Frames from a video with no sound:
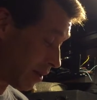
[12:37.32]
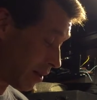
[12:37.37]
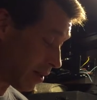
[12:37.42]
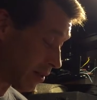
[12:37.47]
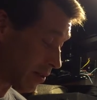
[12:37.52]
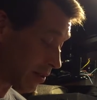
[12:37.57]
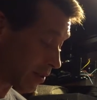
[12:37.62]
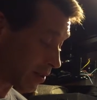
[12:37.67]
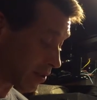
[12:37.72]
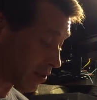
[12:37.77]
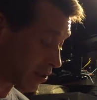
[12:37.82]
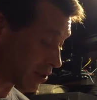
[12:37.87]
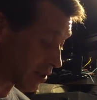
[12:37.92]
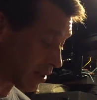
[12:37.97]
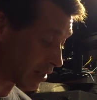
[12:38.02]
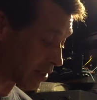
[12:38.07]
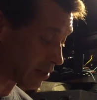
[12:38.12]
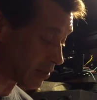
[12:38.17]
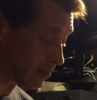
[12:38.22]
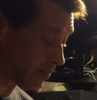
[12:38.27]

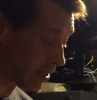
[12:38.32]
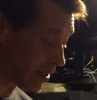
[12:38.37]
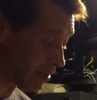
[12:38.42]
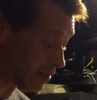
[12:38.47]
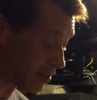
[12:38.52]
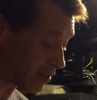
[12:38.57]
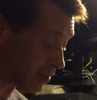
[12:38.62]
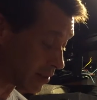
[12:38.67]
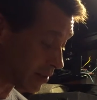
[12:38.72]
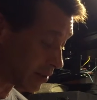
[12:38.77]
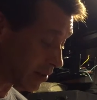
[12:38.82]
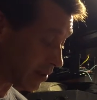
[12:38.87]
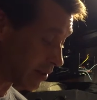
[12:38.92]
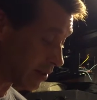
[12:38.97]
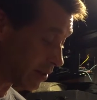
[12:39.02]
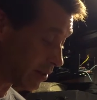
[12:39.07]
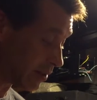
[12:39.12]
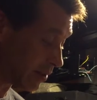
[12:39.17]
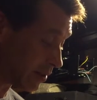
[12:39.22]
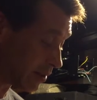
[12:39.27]
106 minutes,
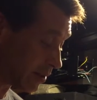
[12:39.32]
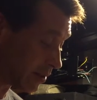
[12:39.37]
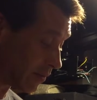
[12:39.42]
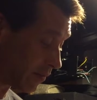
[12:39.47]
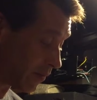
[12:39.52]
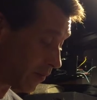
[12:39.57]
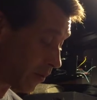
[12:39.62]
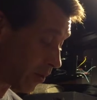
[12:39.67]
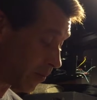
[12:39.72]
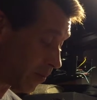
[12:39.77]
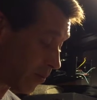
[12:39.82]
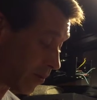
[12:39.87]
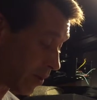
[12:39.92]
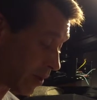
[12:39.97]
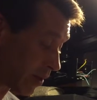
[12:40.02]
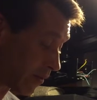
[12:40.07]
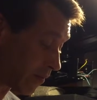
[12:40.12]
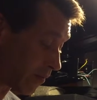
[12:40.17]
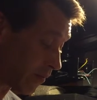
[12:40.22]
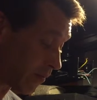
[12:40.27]

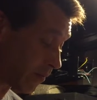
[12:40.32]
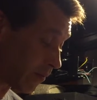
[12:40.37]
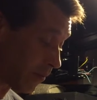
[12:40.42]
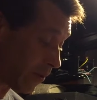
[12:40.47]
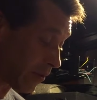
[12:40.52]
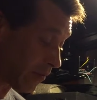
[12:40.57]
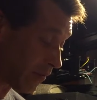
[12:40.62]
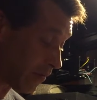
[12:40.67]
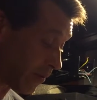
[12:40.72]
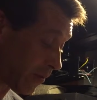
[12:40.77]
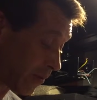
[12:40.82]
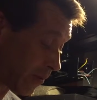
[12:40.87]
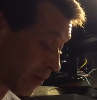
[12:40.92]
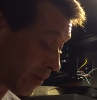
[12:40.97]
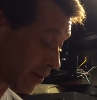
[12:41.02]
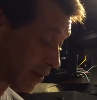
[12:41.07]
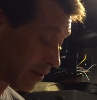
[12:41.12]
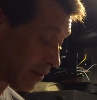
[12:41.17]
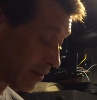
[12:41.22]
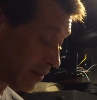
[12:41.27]

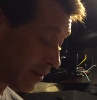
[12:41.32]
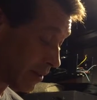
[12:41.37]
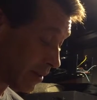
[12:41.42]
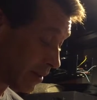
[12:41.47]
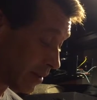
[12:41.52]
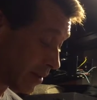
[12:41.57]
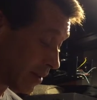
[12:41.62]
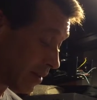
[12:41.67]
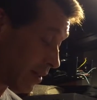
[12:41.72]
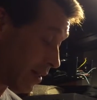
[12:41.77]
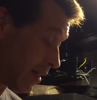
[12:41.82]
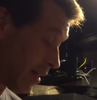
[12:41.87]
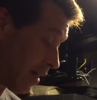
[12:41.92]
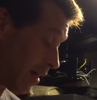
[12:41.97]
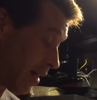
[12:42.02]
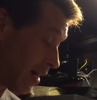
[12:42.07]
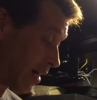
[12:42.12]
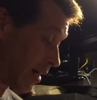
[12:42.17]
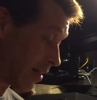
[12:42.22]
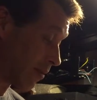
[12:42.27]
4.14,
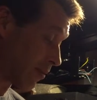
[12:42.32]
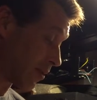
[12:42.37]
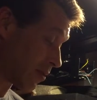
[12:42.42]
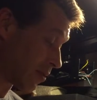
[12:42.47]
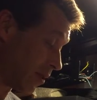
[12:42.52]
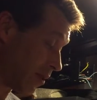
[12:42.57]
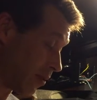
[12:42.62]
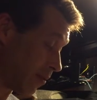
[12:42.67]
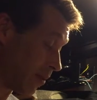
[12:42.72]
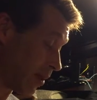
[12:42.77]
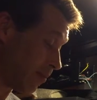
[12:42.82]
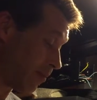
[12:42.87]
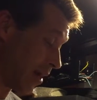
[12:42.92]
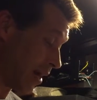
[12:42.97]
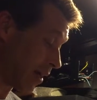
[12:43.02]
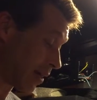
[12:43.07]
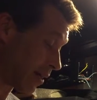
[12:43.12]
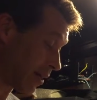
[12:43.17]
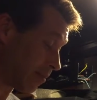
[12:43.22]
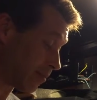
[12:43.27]
and it was all the way
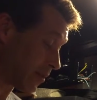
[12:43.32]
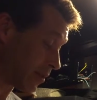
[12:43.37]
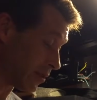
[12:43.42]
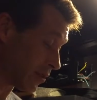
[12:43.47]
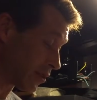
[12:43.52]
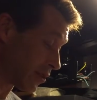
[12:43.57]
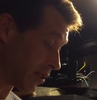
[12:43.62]
back up to